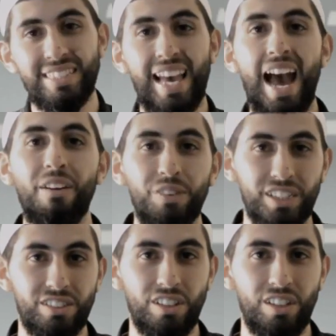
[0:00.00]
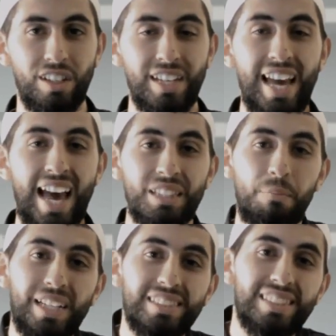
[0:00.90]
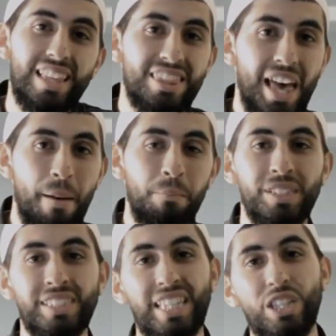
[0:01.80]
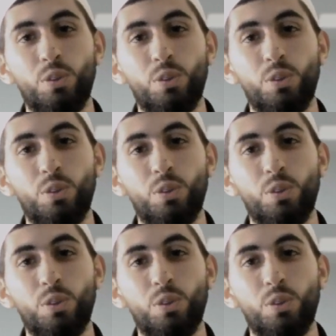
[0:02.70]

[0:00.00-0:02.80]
his character, and the best of them is he